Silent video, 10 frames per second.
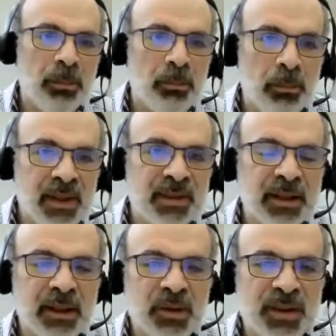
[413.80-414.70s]

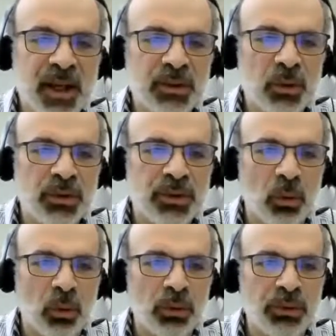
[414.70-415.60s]
Byzantine Consensus
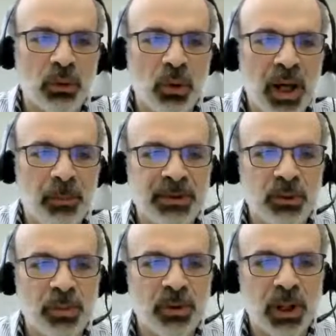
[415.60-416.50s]
also happens
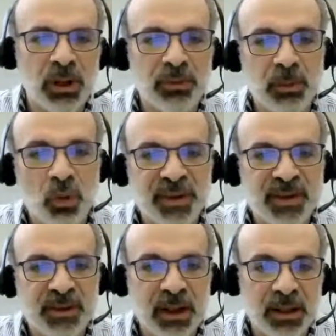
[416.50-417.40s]
to be one of the most
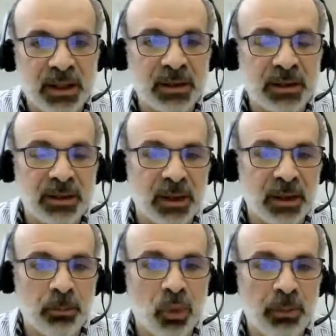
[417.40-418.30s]
studied
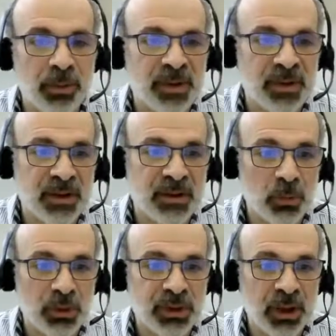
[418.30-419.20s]
problems in
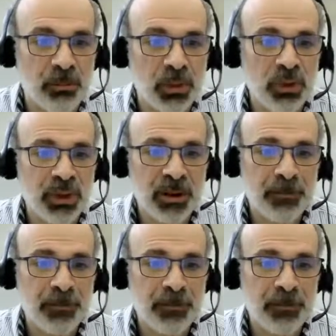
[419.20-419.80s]
distributed computing.